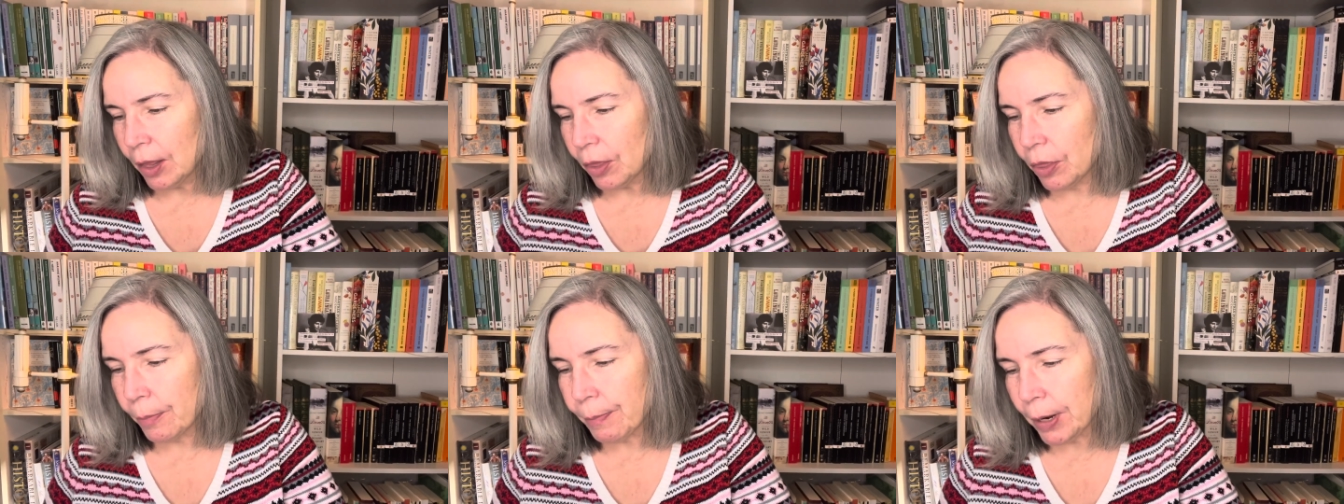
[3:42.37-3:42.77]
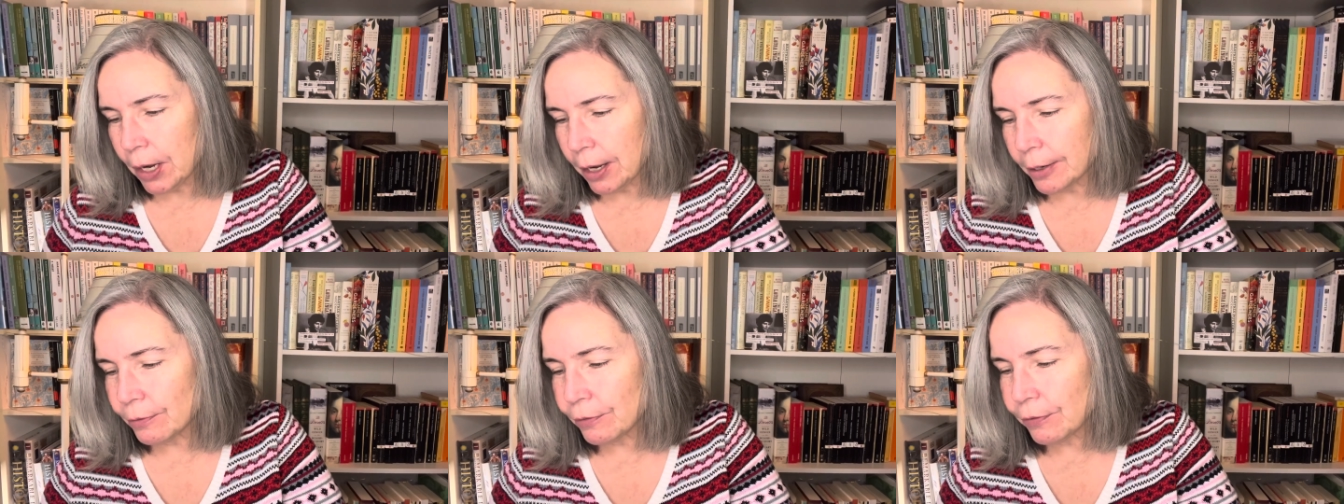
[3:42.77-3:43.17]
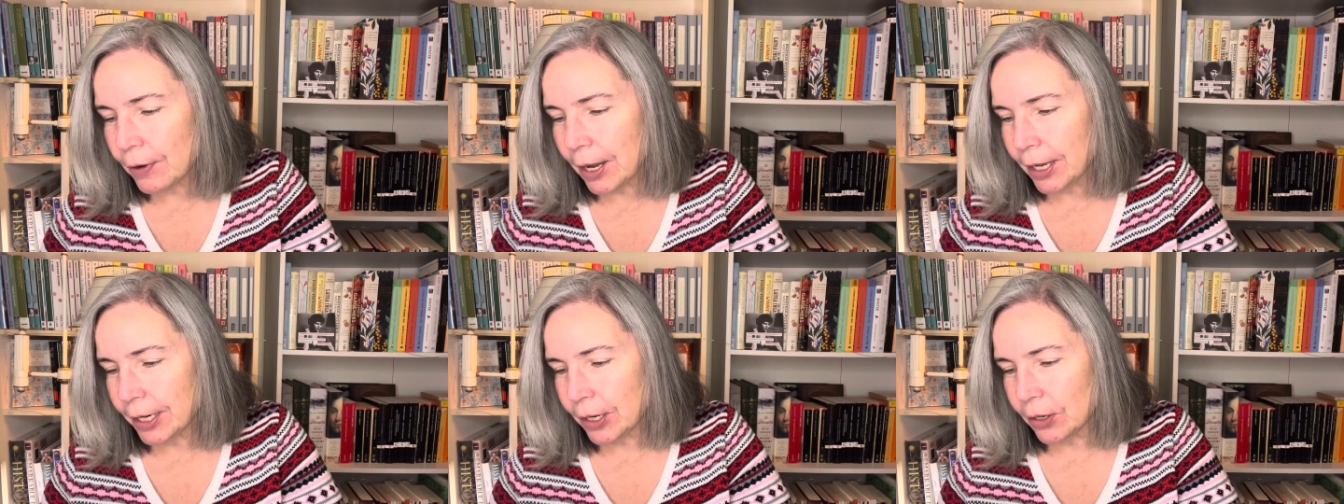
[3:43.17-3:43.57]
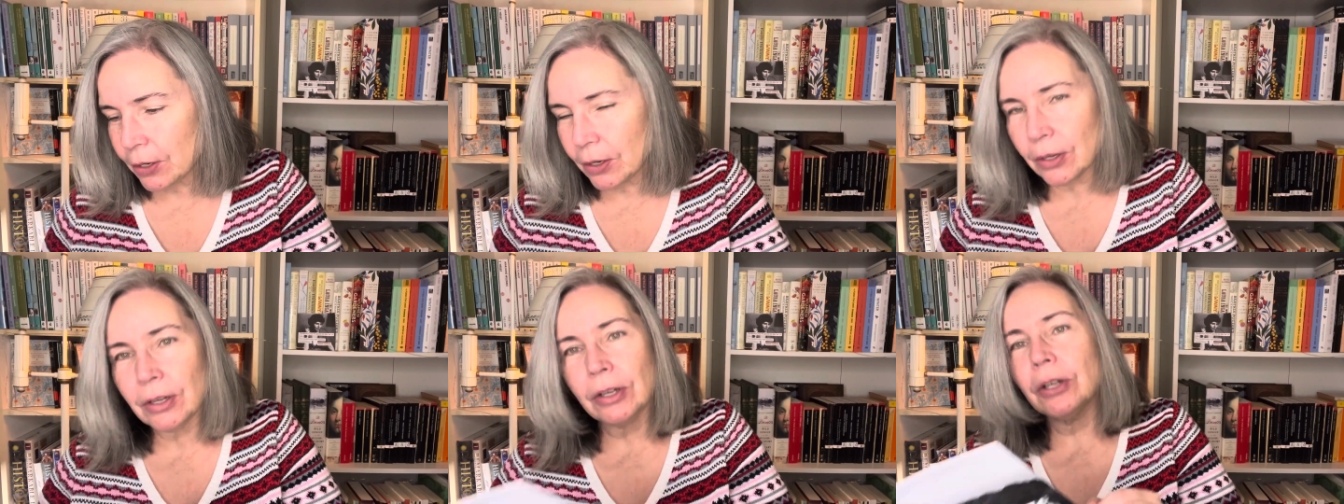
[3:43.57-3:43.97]
The
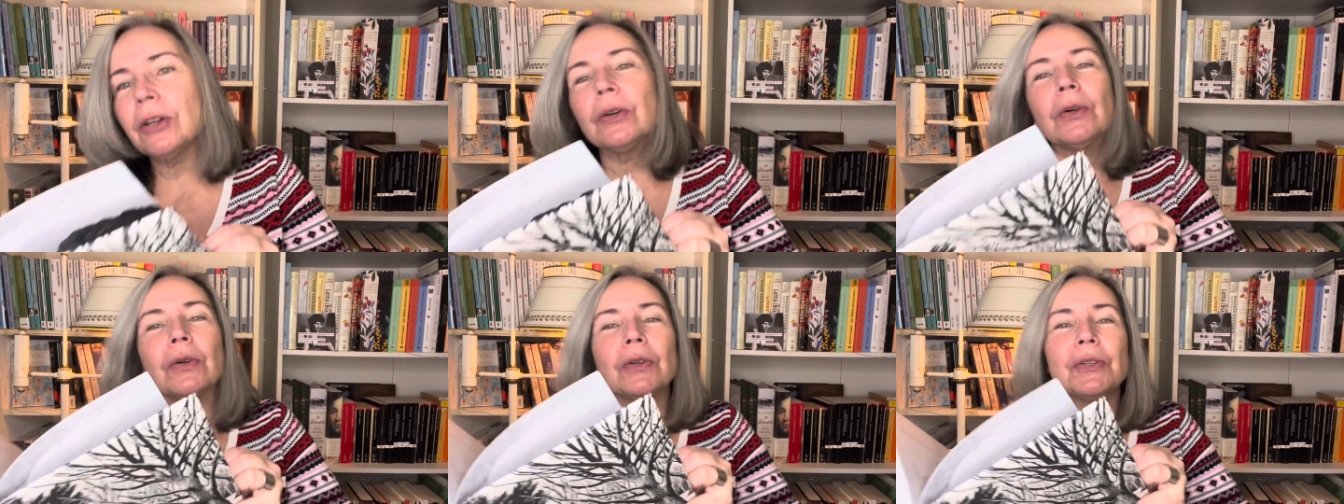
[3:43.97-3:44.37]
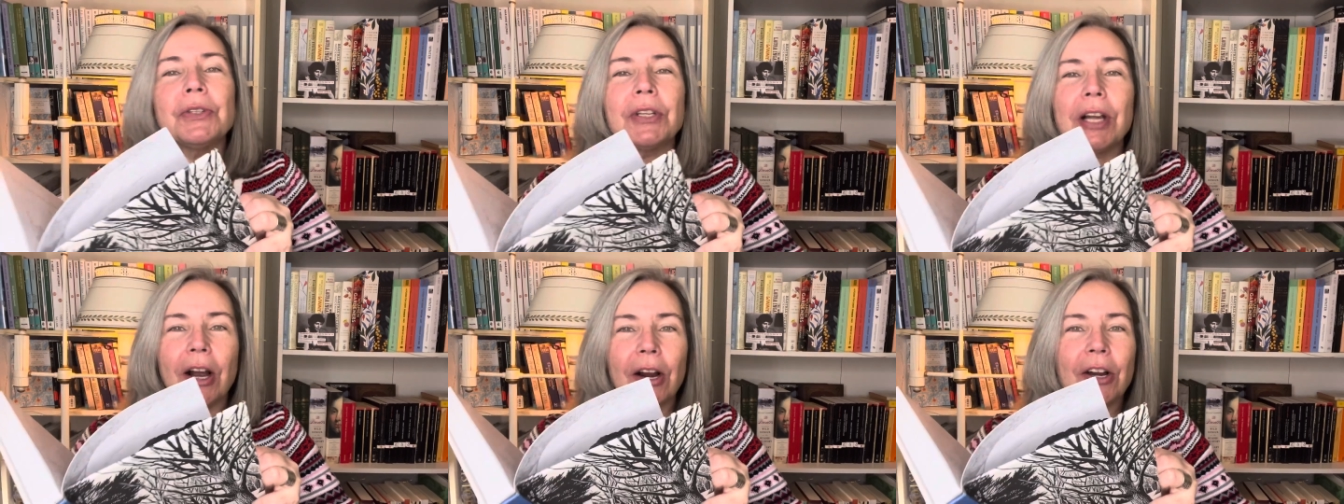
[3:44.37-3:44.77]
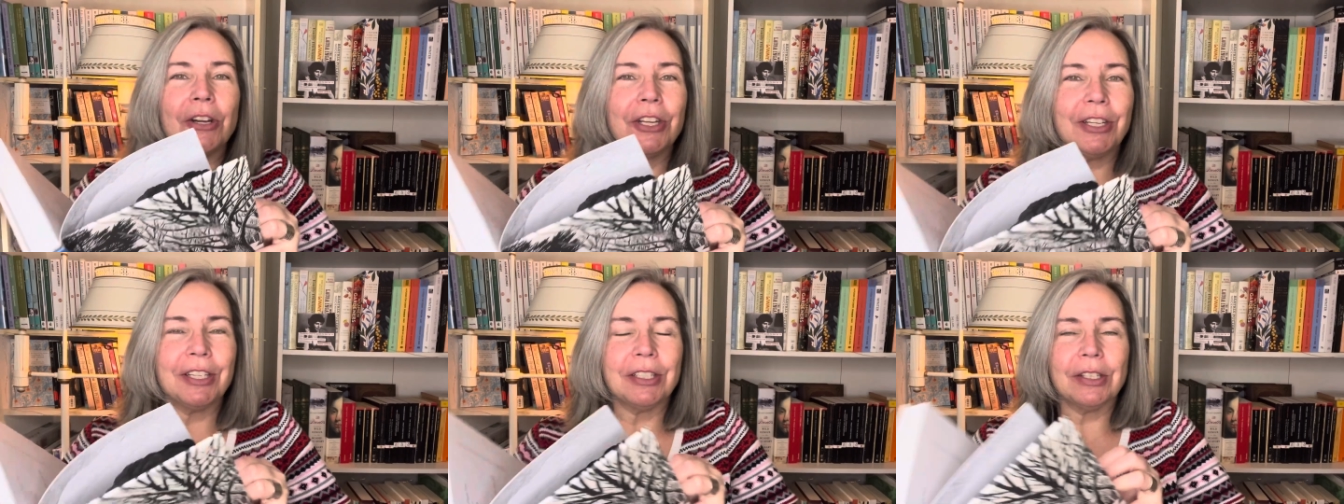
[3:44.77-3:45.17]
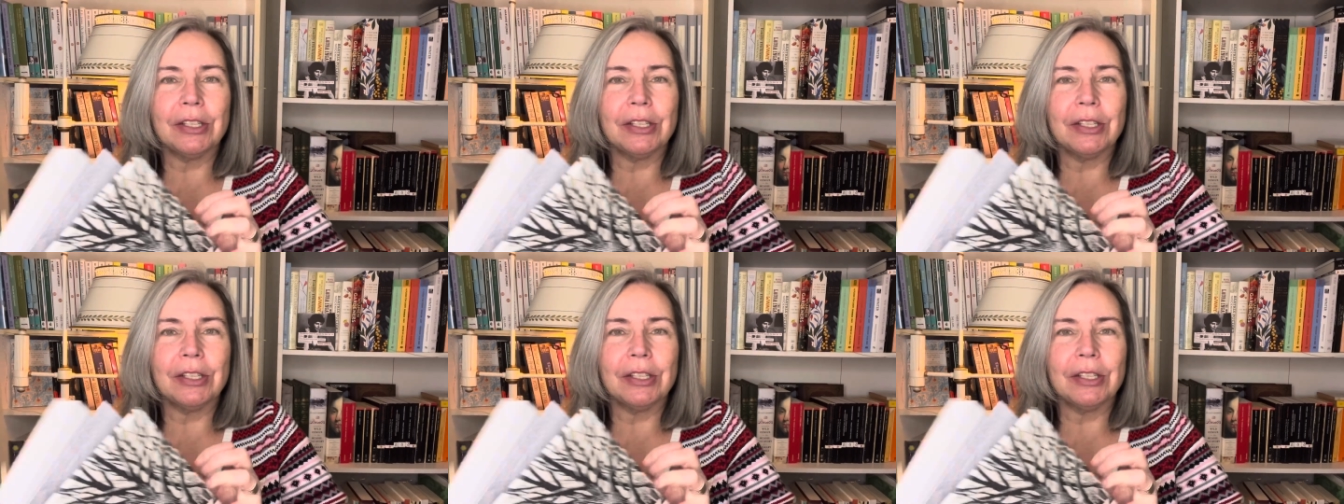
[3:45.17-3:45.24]
Bonfire, A Girl's Garden.